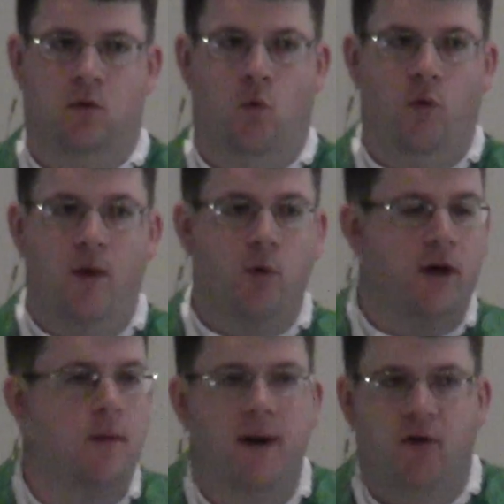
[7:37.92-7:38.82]
Well, then we're
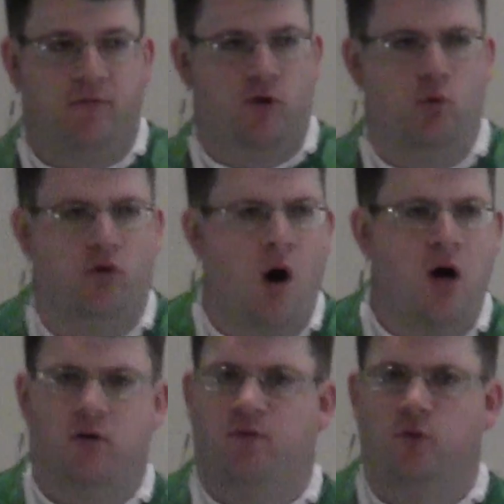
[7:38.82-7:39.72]
going to bear fruit a
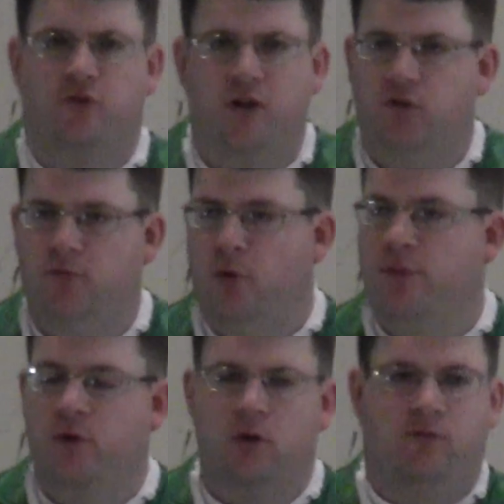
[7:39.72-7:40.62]
hundredfold,
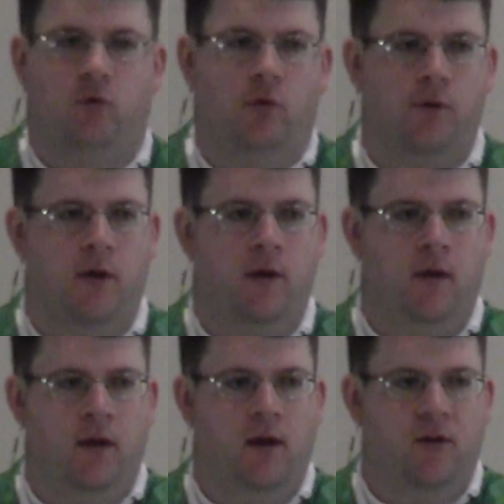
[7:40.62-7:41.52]
sixtyfold, thirtyfold.
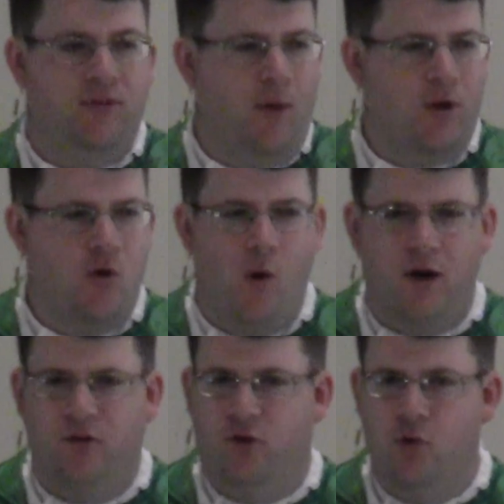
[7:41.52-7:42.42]
Isn't that what you
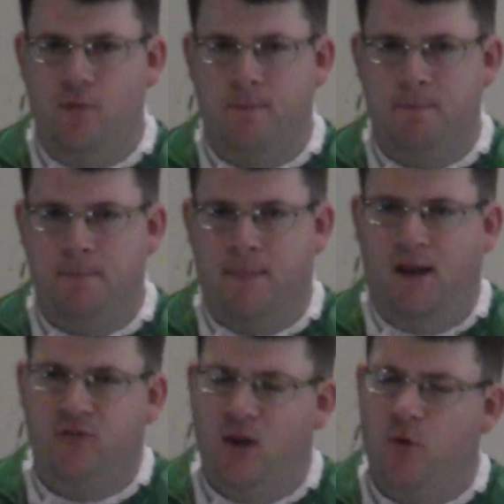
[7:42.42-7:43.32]
want to do?
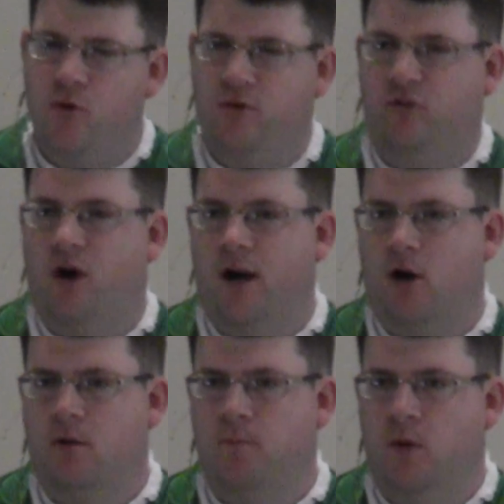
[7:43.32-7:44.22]
Isn't that what you
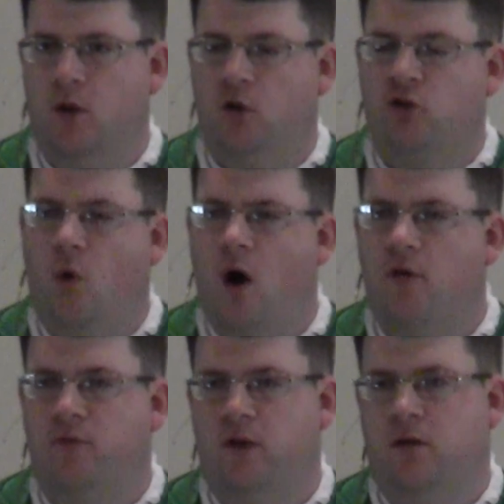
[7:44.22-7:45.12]
desire? So
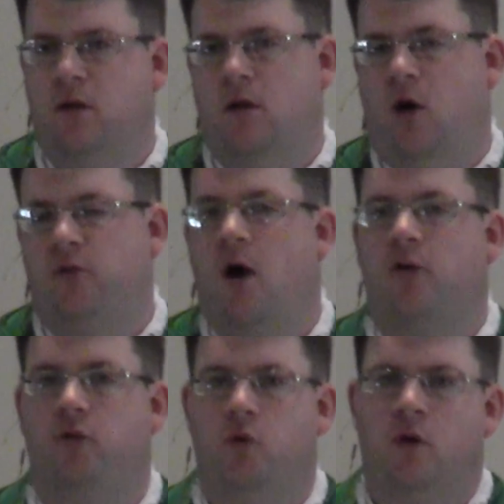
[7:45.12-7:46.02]
often, I'll
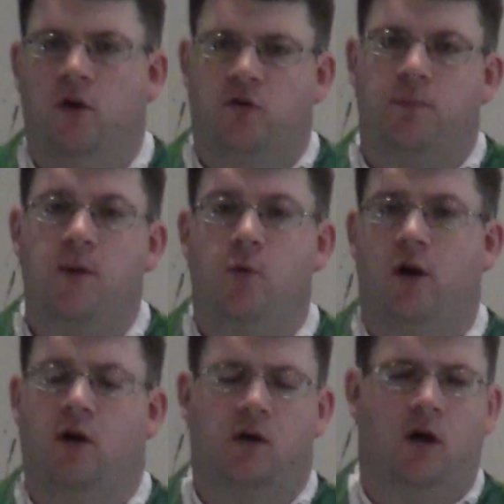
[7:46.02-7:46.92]
talk to some people
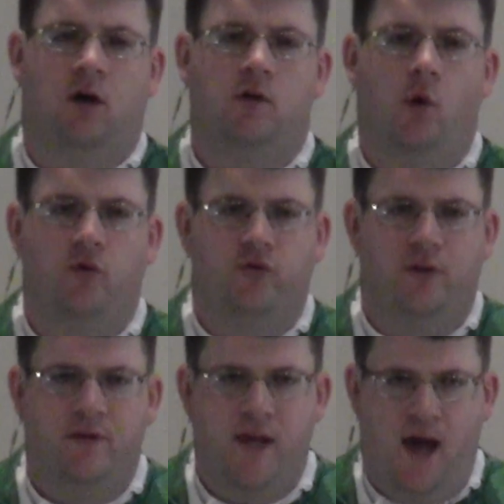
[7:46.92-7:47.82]
that are, are close
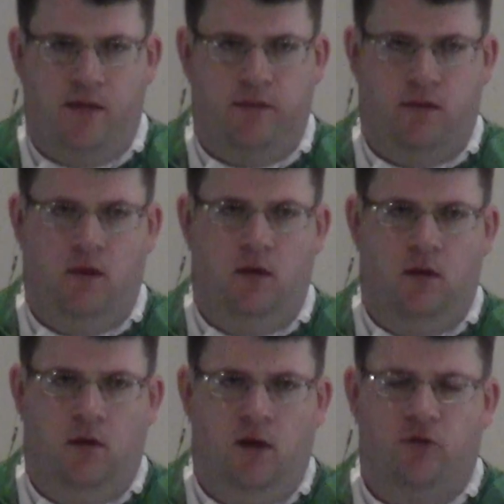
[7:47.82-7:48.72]
to death,
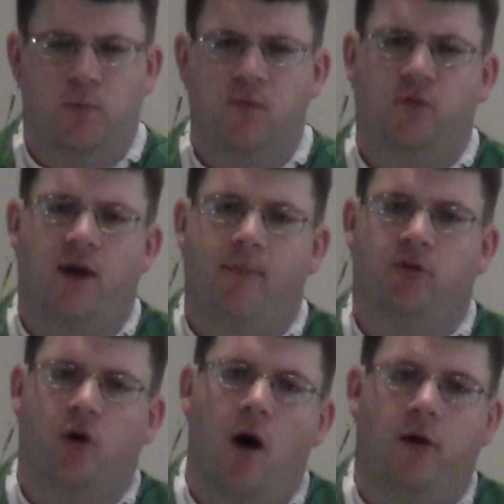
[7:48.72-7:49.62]
and it's a beautiful time
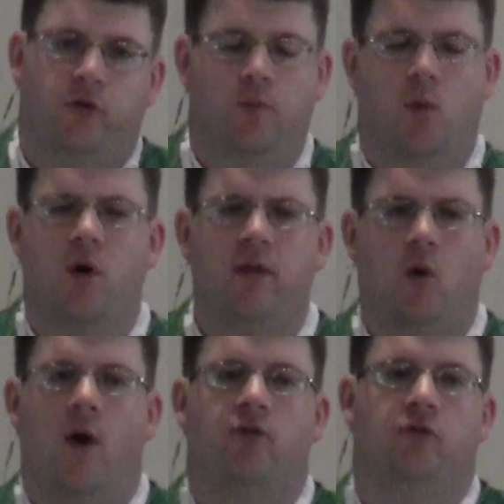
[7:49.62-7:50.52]
to talk to them. But one of the
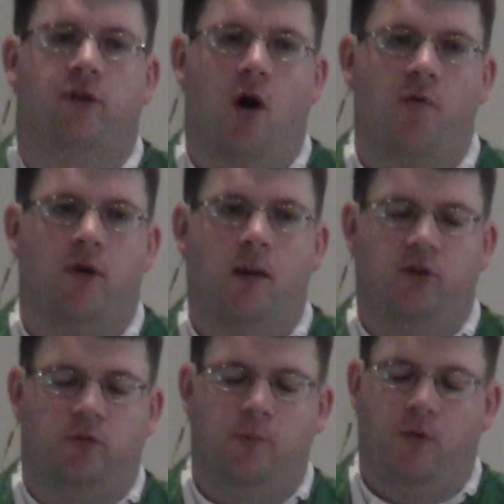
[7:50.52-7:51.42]
questions that often
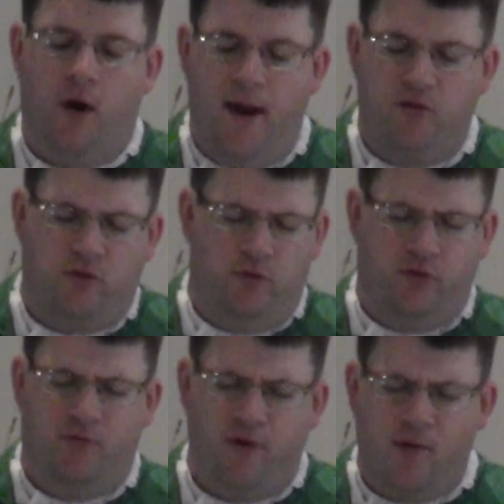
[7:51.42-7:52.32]
comes up to me when they're asking, they
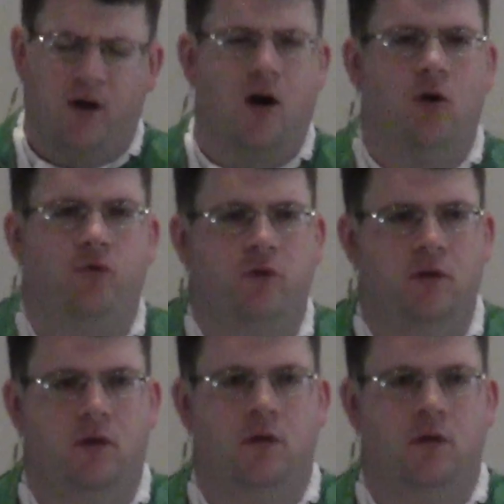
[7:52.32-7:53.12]
say, Father Carlson,